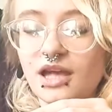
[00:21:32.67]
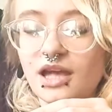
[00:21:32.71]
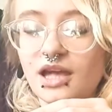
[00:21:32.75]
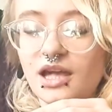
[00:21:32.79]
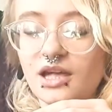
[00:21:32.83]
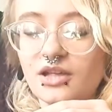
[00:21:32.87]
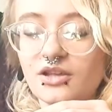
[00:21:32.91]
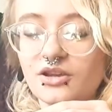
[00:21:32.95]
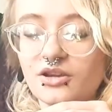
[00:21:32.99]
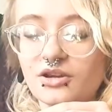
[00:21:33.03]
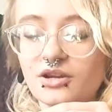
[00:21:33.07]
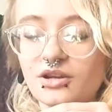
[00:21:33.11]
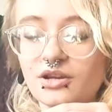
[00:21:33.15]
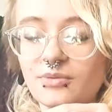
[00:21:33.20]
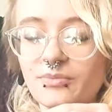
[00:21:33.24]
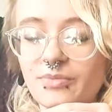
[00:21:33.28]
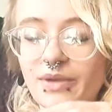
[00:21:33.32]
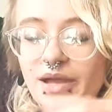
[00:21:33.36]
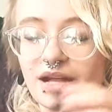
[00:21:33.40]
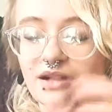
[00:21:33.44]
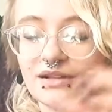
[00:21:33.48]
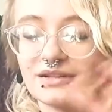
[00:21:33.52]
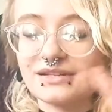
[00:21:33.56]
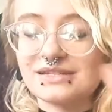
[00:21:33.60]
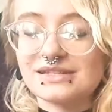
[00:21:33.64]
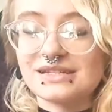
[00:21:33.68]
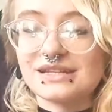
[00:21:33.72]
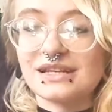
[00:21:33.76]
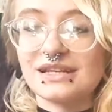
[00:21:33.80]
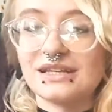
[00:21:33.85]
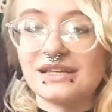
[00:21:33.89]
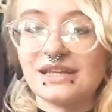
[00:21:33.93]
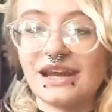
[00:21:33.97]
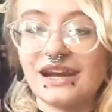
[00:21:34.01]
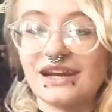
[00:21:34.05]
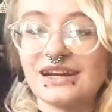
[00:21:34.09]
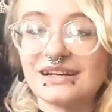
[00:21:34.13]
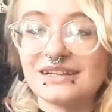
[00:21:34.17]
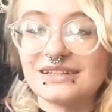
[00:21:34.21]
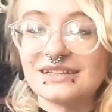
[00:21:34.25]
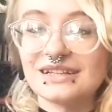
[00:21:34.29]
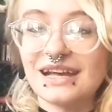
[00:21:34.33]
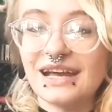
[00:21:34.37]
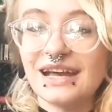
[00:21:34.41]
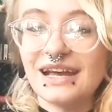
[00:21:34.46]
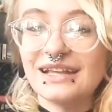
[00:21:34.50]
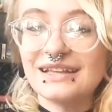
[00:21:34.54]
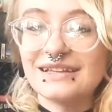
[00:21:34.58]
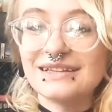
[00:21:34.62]
and you're going to balance it in there.
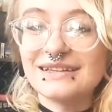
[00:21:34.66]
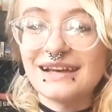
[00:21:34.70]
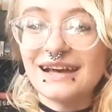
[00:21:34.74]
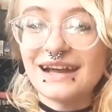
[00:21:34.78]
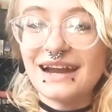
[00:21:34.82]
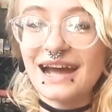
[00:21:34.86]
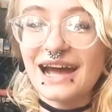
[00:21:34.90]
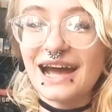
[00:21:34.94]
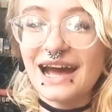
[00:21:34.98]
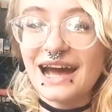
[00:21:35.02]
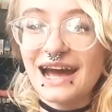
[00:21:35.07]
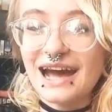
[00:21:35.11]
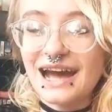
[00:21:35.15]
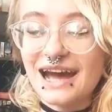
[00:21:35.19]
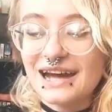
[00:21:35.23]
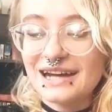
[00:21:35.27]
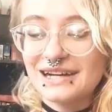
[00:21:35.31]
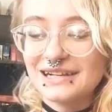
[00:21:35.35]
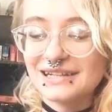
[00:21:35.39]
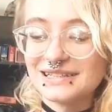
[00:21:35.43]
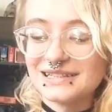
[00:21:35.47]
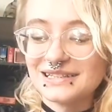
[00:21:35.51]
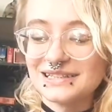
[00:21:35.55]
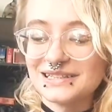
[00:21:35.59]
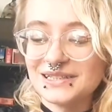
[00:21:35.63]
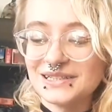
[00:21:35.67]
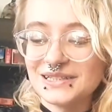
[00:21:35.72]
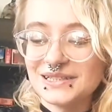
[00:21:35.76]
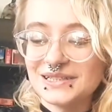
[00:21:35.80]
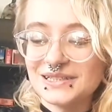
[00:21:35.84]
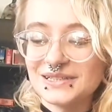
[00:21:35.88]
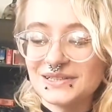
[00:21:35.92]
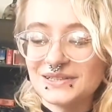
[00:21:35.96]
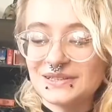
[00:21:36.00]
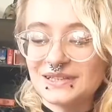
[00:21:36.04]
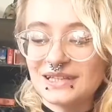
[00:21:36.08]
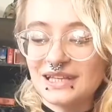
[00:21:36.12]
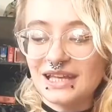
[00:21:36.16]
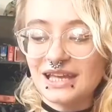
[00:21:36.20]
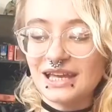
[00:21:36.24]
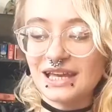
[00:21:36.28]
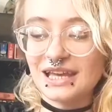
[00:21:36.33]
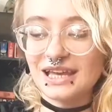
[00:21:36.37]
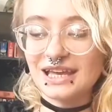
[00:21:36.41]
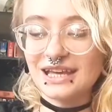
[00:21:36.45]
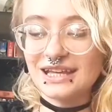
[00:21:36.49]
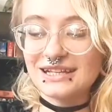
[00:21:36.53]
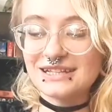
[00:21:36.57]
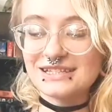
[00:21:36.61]
And ta-da!
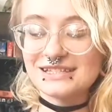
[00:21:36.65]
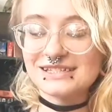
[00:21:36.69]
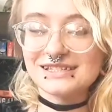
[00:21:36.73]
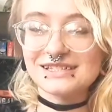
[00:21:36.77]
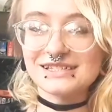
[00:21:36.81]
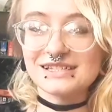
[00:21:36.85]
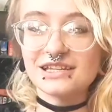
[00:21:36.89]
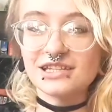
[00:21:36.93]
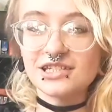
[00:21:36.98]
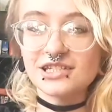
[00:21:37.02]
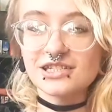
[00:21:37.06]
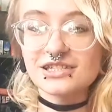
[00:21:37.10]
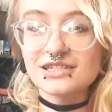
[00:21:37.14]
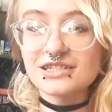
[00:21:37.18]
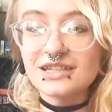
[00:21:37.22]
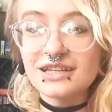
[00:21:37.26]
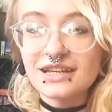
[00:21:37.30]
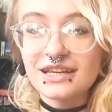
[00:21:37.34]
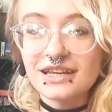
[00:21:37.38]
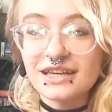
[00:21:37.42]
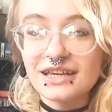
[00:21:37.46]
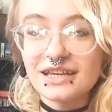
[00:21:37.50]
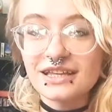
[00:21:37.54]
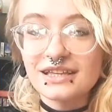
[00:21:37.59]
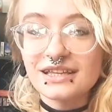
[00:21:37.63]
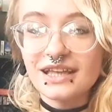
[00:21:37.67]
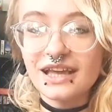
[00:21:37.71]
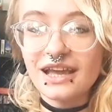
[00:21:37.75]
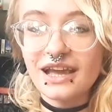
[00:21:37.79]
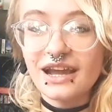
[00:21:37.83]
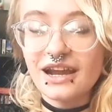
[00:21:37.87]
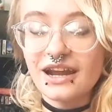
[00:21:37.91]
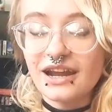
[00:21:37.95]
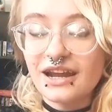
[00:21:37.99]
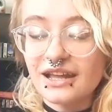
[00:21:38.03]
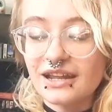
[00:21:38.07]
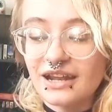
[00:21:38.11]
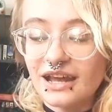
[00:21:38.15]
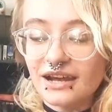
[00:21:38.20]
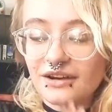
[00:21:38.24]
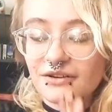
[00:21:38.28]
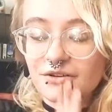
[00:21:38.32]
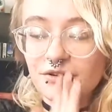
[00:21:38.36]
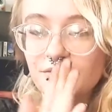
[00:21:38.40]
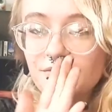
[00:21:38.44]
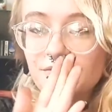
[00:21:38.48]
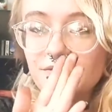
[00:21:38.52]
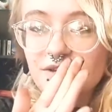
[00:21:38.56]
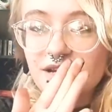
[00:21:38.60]
It's sitting in there, and I
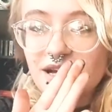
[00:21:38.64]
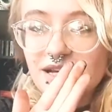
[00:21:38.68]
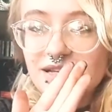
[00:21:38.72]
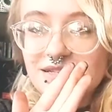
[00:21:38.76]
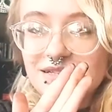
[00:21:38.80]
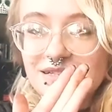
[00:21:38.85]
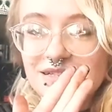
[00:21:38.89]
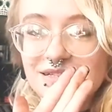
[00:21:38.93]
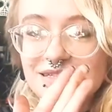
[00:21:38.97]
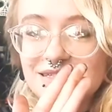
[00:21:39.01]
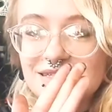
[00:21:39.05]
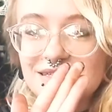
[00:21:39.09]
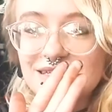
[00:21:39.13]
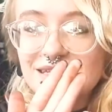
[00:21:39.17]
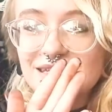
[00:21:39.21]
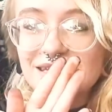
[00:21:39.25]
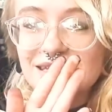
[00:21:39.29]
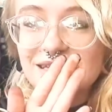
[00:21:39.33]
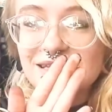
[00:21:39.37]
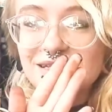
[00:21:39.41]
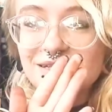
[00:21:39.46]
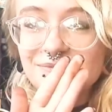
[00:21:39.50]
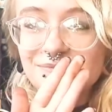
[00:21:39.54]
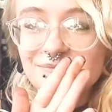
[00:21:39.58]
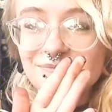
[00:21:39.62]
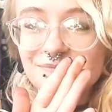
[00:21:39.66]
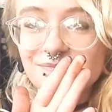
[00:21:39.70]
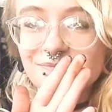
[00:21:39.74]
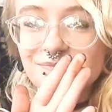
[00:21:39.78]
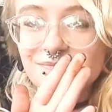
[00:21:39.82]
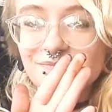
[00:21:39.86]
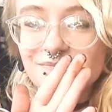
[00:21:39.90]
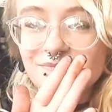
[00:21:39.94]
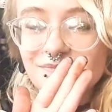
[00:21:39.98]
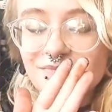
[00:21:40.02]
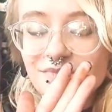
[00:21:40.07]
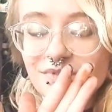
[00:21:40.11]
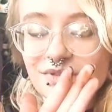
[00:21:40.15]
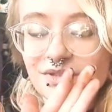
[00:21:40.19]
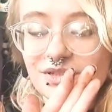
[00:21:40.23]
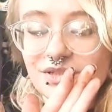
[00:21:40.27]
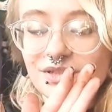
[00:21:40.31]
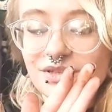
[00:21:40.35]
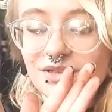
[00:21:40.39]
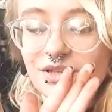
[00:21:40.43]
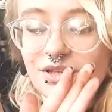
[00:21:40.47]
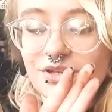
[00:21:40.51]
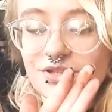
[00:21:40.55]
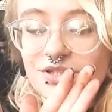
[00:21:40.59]
don't know if you guys could see,
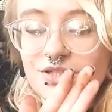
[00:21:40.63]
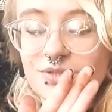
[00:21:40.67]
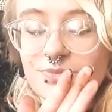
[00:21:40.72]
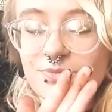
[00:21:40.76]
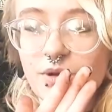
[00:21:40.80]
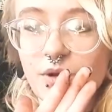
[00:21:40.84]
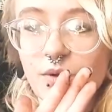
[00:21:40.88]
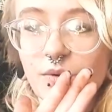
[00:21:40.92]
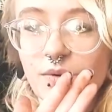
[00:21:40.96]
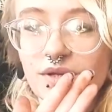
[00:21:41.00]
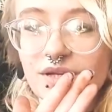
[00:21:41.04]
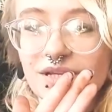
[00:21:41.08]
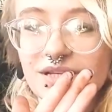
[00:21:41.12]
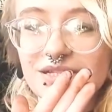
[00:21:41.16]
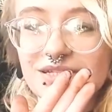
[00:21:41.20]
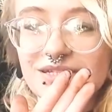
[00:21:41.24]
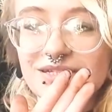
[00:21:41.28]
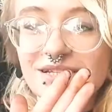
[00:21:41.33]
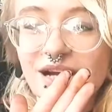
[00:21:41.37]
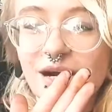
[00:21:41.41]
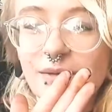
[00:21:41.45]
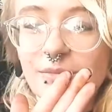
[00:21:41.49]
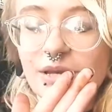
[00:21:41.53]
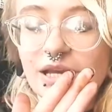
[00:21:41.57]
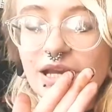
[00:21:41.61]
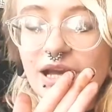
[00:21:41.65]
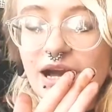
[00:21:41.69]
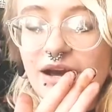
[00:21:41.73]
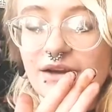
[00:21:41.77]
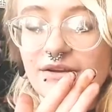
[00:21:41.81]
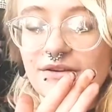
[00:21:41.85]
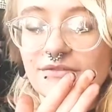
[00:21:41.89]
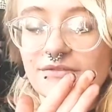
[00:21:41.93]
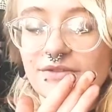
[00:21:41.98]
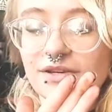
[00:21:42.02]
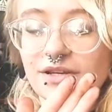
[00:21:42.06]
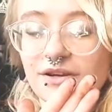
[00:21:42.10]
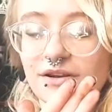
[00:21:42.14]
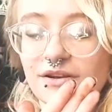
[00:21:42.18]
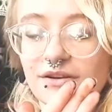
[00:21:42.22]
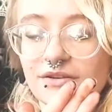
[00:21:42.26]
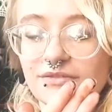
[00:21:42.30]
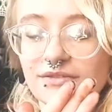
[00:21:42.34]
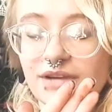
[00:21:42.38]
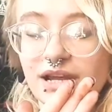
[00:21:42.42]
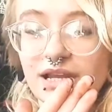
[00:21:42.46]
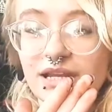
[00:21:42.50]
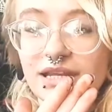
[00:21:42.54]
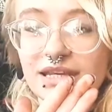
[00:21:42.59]
the smoke is coming out of it
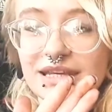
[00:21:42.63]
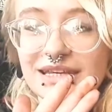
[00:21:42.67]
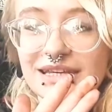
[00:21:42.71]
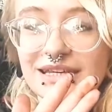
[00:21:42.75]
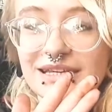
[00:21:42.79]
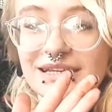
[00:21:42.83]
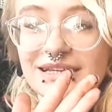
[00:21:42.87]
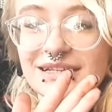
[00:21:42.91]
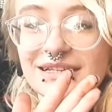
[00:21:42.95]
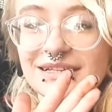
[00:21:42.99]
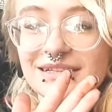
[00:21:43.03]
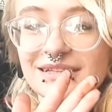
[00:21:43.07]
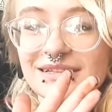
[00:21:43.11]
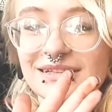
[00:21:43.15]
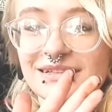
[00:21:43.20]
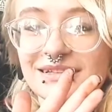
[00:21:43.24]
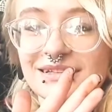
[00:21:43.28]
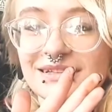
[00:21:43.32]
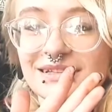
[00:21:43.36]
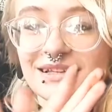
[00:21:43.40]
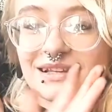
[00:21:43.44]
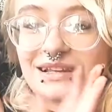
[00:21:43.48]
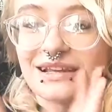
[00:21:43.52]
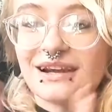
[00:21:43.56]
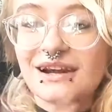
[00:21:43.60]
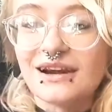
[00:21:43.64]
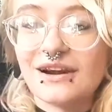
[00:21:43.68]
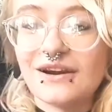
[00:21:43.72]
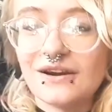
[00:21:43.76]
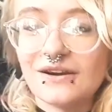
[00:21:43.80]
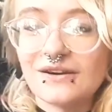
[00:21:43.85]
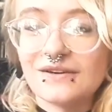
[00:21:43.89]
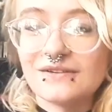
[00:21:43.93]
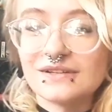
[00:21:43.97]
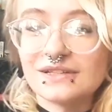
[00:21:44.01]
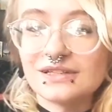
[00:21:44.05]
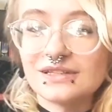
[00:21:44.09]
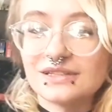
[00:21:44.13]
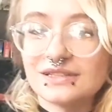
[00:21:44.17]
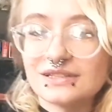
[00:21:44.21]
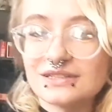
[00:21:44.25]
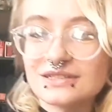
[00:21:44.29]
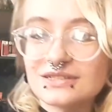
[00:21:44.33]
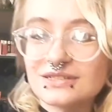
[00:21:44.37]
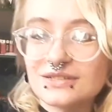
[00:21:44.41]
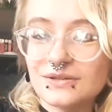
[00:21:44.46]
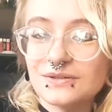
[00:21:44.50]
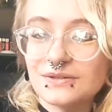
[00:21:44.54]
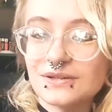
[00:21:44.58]
already. Oh, it
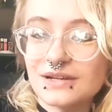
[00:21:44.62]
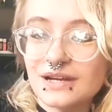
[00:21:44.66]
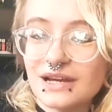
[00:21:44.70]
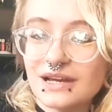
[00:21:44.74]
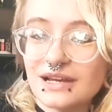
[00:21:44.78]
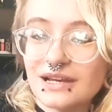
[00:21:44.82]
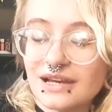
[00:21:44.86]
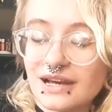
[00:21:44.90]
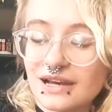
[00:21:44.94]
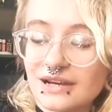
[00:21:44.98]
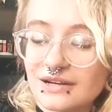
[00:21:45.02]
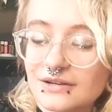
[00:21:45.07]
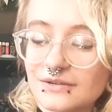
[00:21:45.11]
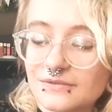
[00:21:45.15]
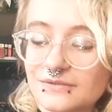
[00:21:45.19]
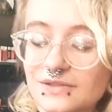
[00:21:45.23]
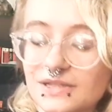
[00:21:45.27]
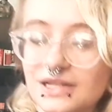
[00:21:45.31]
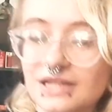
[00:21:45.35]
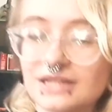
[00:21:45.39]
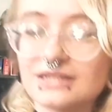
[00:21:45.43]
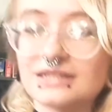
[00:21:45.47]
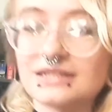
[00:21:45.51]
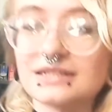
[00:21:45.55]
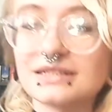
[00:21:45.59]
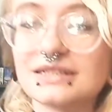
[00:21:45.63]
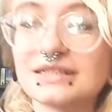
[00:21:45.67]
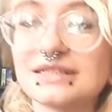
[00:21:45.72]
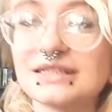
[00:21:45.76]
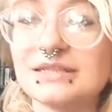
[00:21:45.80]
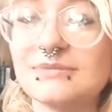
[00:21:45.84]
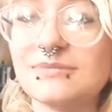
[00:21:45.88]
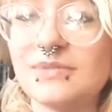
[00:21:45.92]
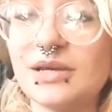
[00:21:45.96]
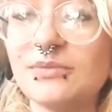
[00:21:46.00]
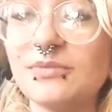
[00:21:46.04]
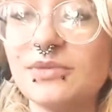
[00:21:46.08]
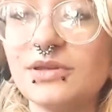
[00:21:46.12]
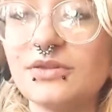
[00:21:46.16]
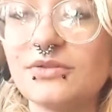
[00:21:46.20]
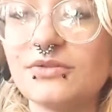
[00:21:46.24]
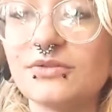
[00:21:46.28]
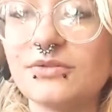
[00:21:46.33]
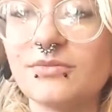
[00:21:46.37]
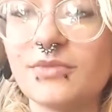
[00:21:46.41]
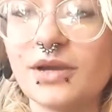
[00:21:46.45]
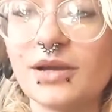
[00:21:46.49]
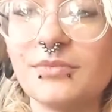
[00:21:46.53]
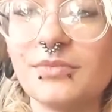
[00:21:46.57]
looks so great. I don't know if you guys could see, maybe
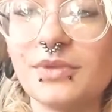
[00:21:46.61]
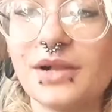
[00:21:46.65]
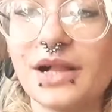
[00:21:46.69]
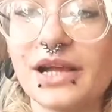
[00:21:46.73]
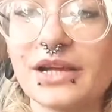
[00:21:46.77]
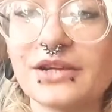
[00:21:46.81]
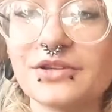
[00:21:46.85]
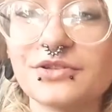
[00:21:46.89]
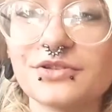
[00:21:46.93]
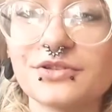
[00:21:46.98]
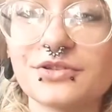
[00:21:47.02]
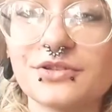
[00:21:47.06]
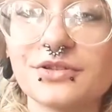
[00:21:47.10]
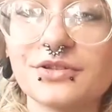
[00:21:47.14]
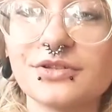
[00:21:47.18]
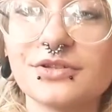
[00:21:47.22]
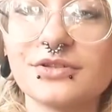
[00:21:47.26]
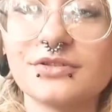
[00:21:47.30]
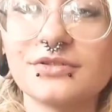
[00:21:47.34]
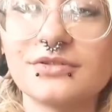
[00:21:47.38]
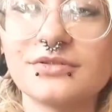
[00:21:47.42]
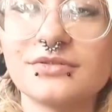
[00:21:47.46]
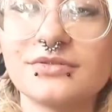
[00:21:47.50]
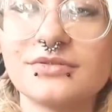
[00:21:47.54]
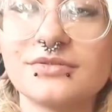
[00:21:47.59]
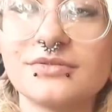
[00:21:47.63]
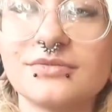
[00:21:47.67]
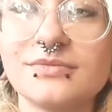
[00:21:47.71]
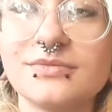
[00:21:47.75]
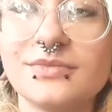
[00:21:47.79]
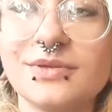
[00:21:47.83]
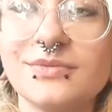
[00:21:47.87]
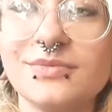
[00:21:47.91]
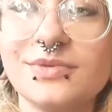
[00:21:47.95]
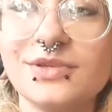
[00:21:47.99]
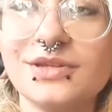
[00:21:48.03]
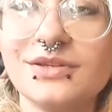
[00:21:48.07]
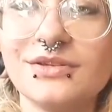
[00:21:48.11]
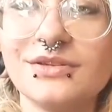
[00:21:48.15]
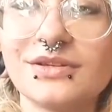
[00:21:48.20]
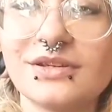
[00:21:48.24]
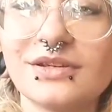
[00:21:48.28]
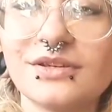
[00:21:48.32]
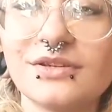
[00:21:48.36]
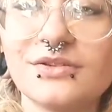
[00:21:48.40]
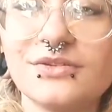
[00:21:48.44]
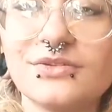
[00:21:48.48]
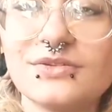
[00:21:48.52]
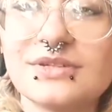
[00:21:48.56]
through my black shirt.
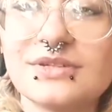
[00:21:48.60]
Maybe